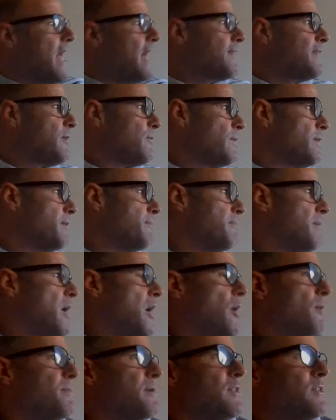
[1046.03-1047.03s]
out there at the
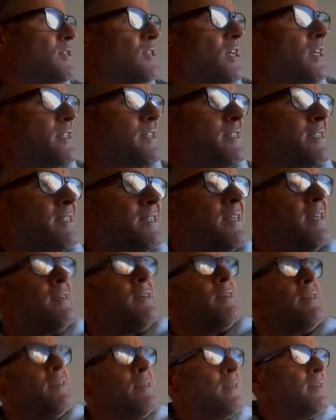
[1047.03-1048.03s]
moment, just
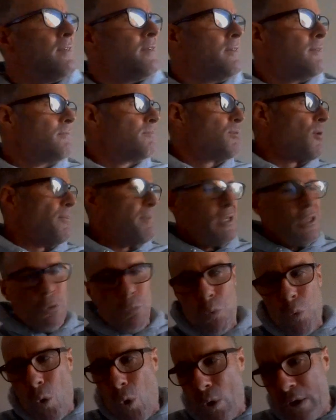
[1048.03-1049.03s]
probably
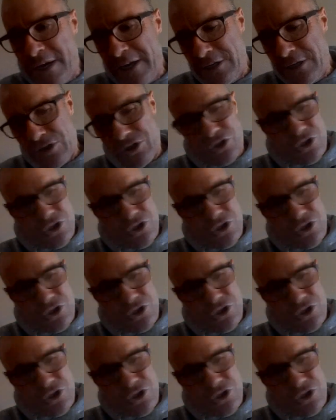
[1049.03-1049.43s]
walking the